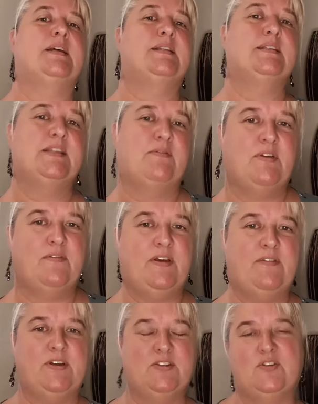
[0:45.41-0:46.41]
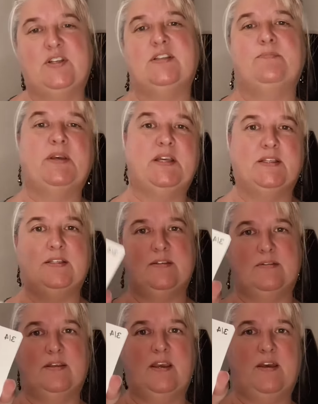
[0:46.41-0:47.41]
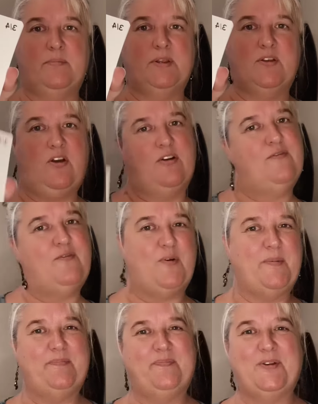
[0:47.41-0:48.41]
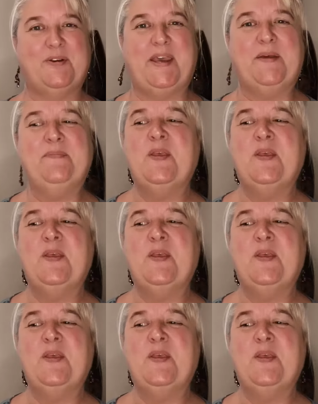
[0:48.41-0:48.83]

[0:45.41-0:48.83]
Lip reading: and 75/100 because they come in card form, okay?